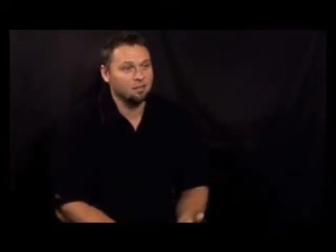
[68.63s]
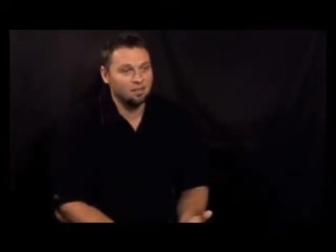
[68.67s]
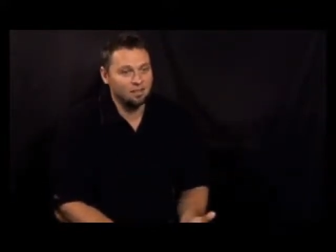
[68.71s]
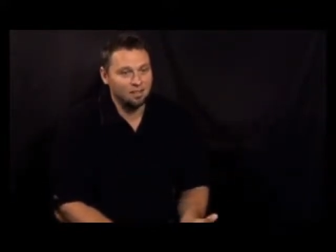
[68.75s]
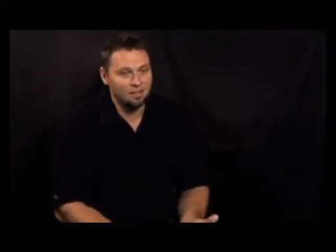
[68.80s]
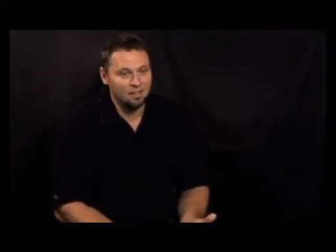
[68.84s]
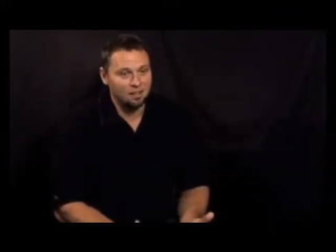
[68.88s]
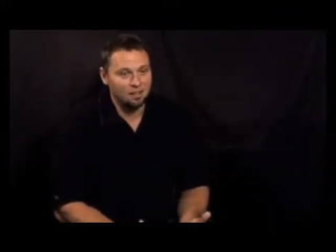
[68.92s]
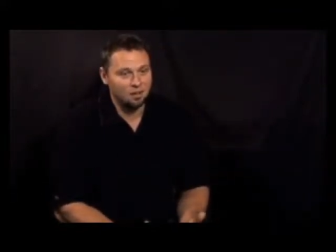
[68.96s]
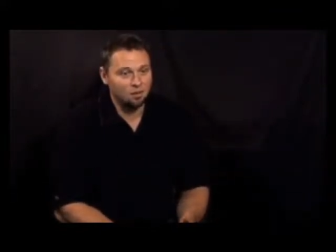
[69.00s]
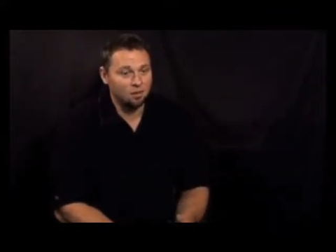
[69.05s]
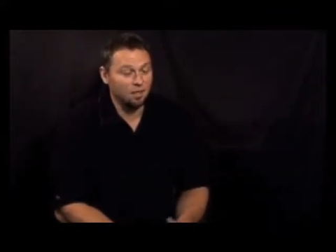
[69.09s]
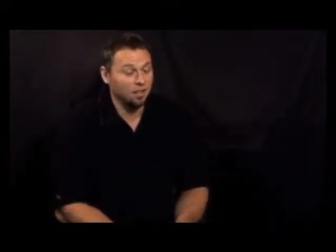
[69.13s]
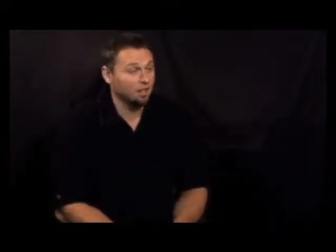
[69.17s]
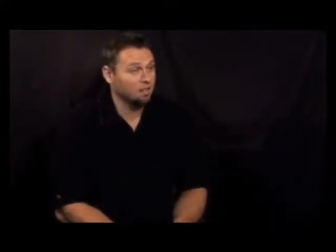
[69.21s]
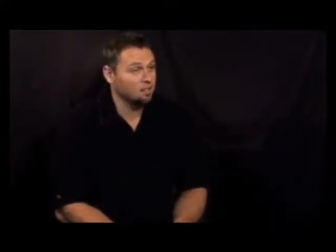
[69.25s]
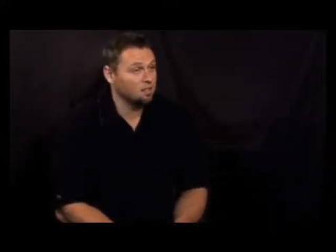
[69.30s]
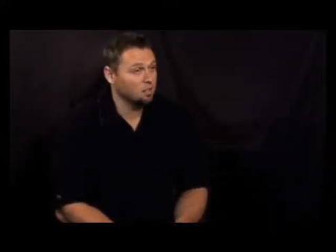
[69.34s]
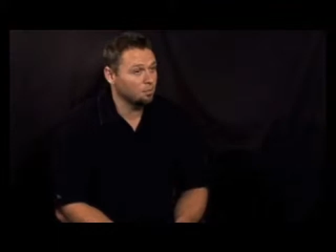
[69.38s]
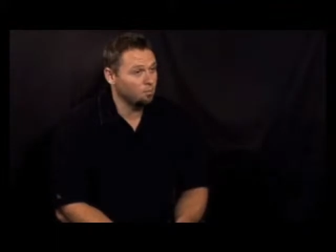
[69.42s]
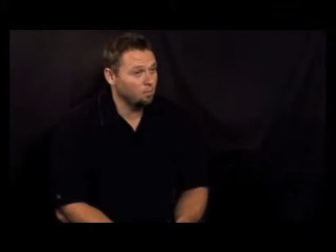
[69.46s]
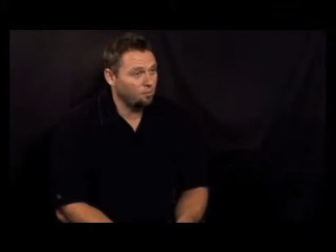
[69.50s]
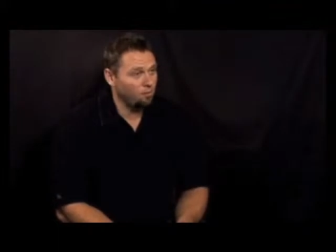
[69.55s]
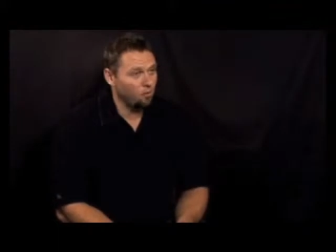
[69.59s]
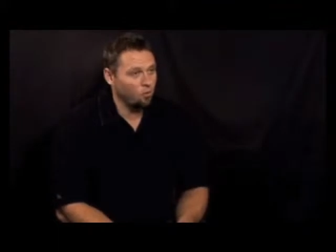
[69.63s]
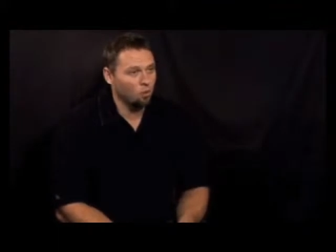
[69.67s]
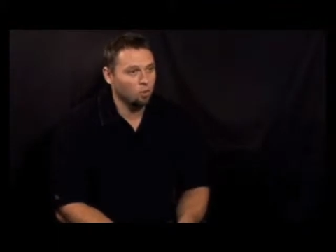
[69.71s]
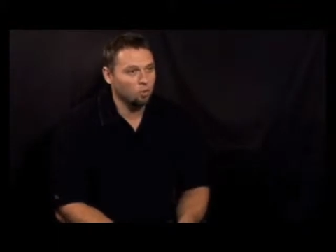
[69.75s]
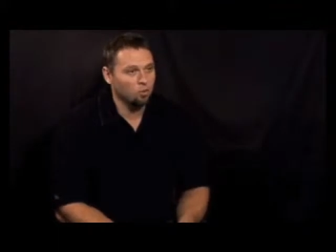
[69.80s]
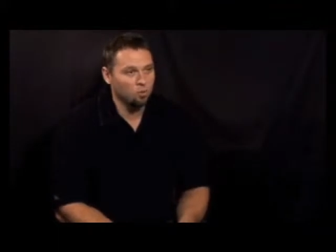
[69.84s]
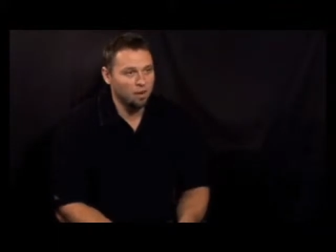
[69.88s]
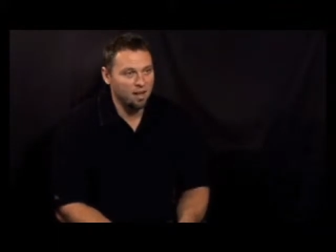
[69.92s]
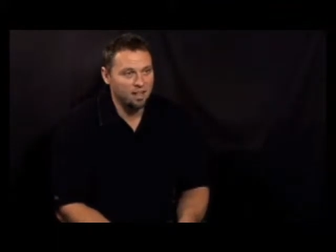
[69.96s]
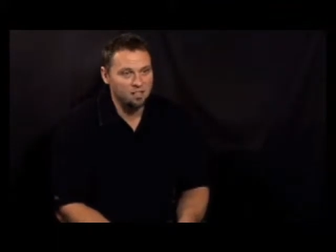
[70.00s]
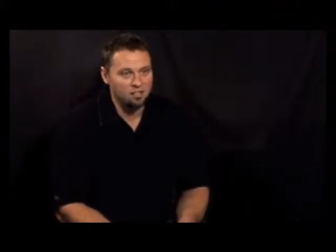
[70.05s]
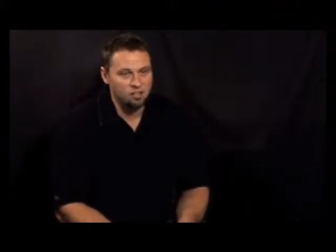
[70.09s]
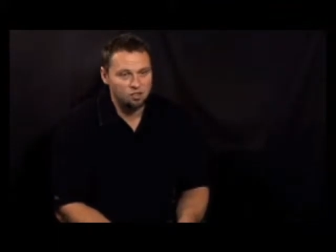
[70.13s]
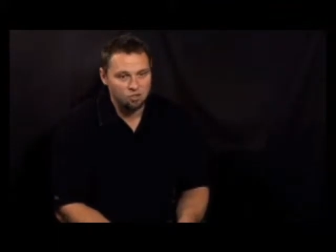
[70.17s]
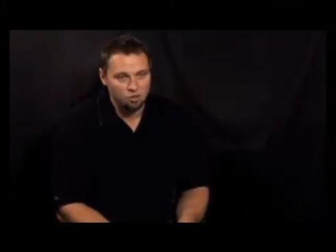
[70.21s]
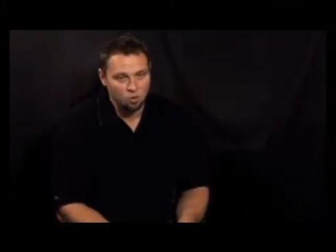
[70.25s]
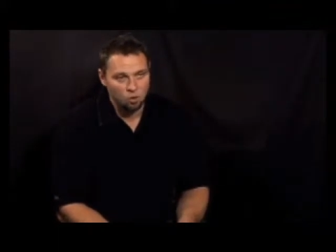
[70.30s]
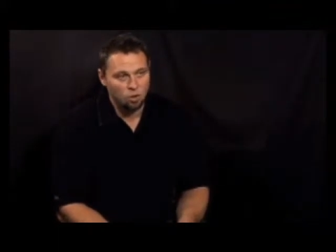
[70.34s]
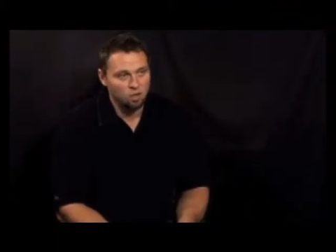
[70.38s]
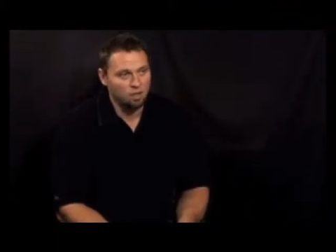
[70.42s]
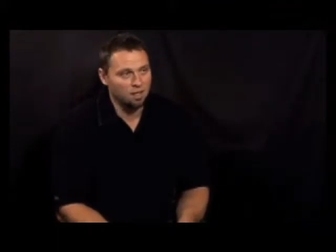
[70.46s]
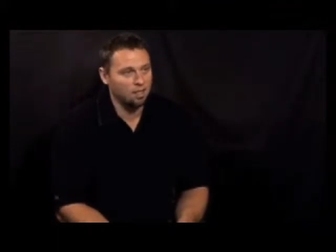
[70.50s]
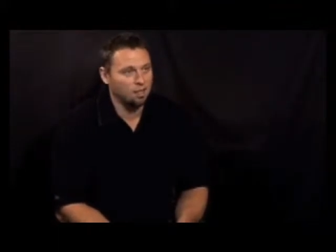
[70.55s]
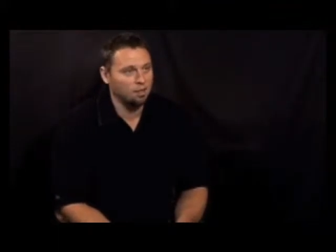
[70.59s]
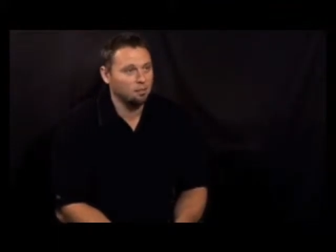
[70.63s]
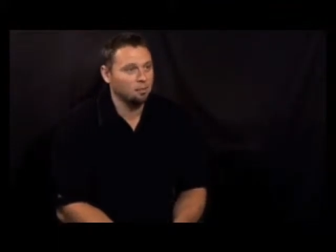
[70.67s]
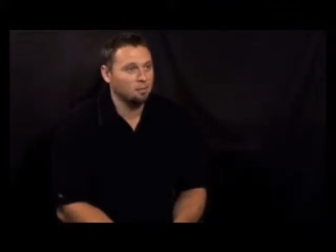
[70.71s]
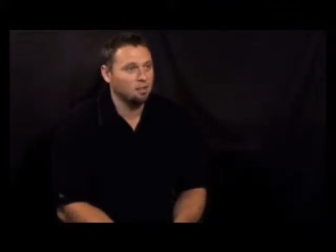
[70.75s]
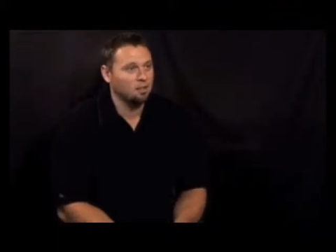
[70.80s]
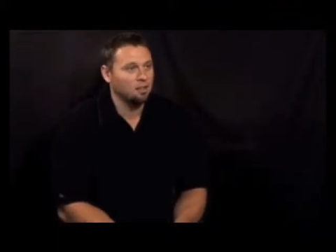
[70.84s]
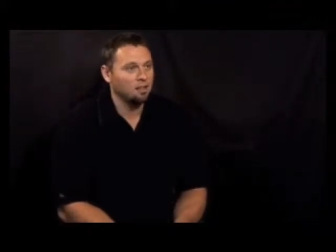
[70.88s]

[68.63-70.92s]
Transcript: you know, like I said before, raises your game,